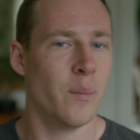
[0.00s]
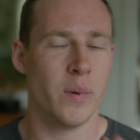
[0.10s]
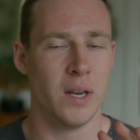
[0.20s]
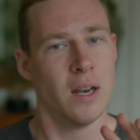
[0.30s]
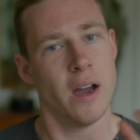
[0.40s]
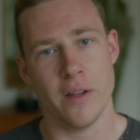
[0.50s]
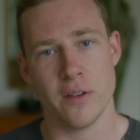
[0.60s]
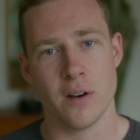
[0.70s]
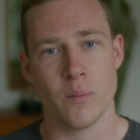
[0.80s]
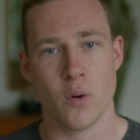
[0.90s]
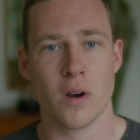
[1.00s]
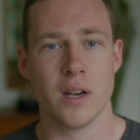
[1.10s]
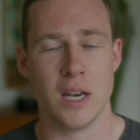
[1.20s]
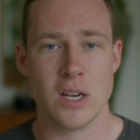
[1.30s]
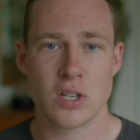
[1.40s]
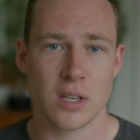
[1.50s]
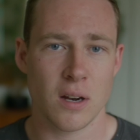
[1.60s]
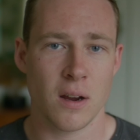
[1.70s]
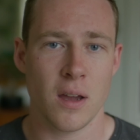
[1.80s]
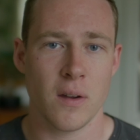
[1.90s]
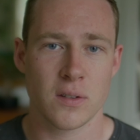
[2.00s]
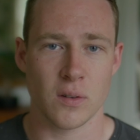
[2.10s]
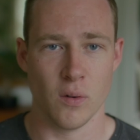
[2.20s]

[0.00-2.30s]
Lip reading: but in other more niche scenarios